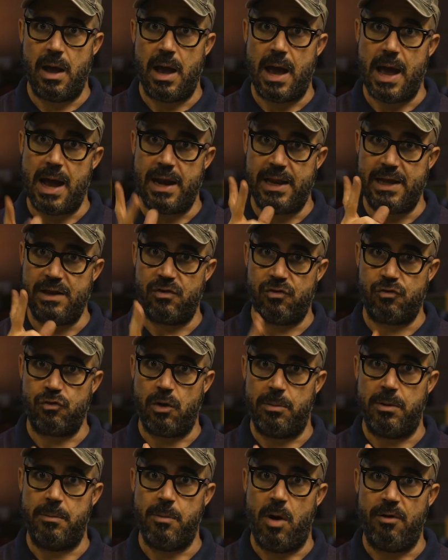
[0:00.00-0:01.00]
and he just
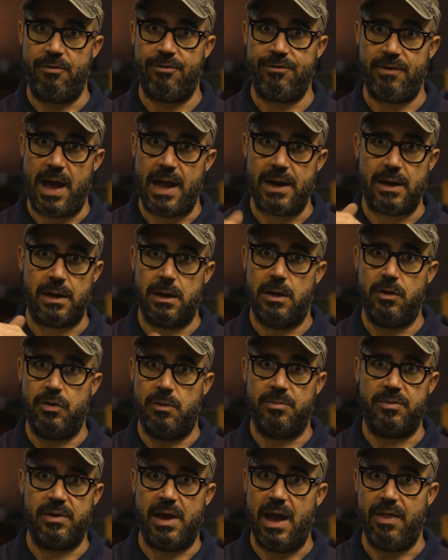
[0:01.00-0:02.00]
chopped them off and glued
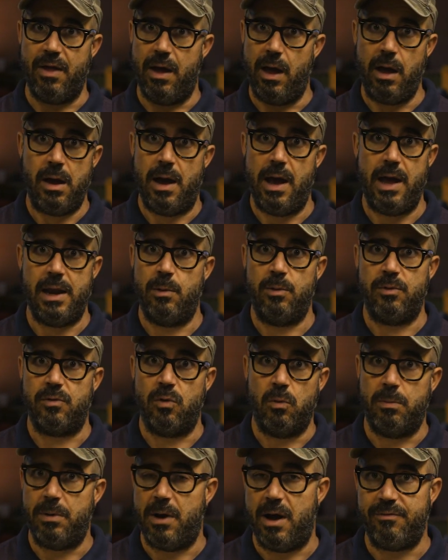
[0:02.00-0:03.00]
them together and it was
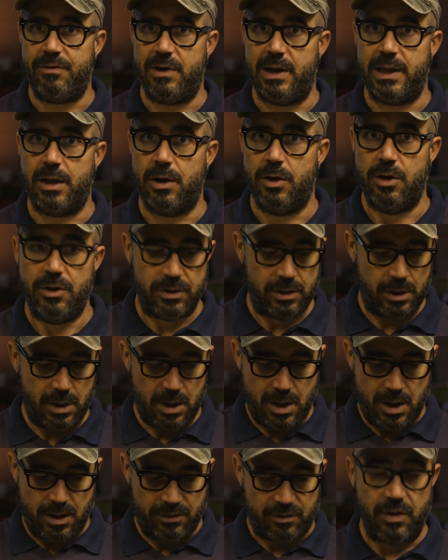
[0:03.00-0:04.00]
all perfectly good.
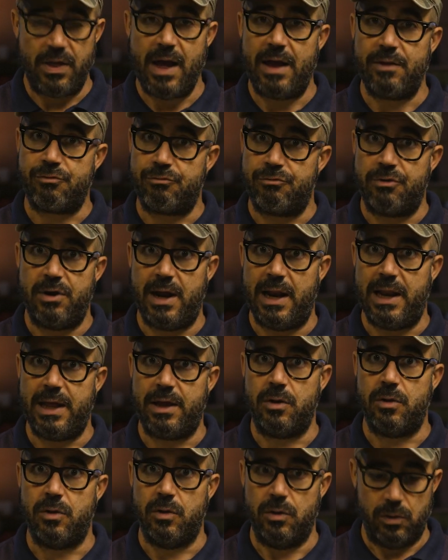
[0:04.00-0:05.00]
So that's really
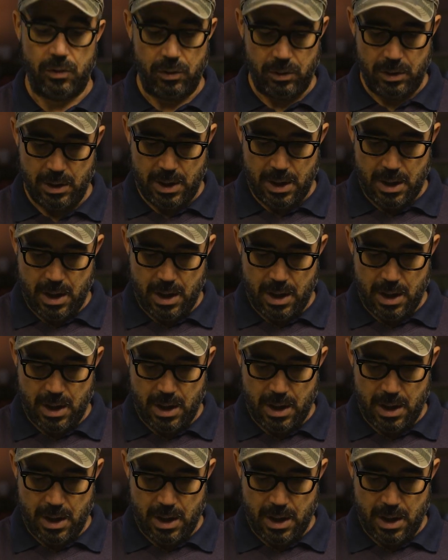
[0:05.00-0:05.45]
cool.